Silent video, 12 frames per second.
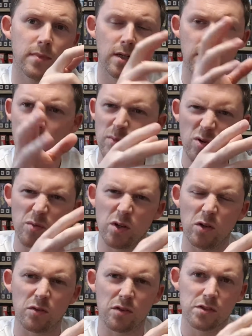I probably
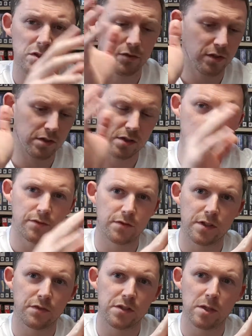got other stuff.
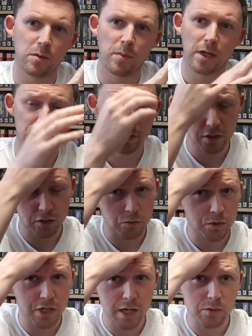You've seen in past videos
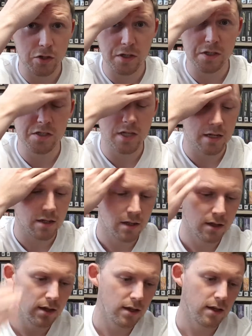which games I got instead.
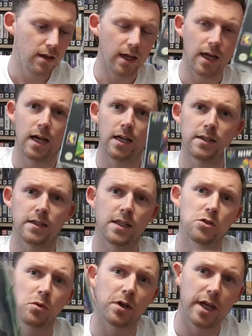And then
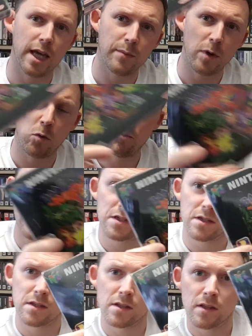this one came out mid
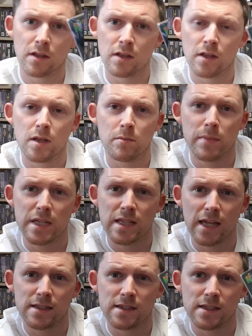
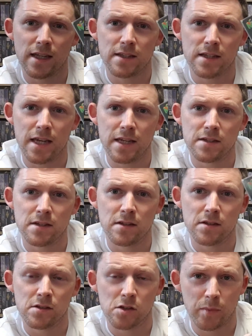1998.
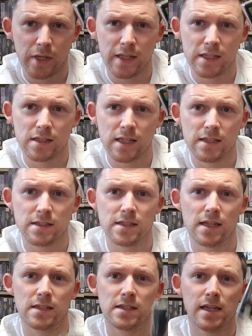So by the end of
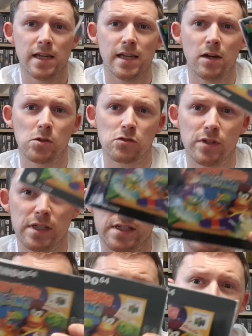1998, I was ready
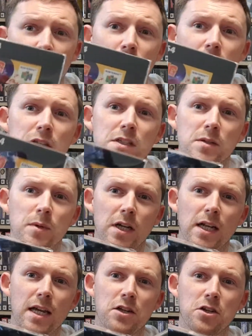to add both of these to my
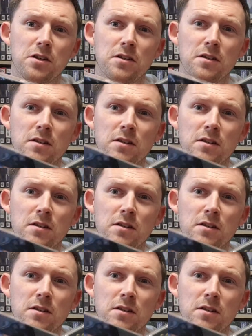collection.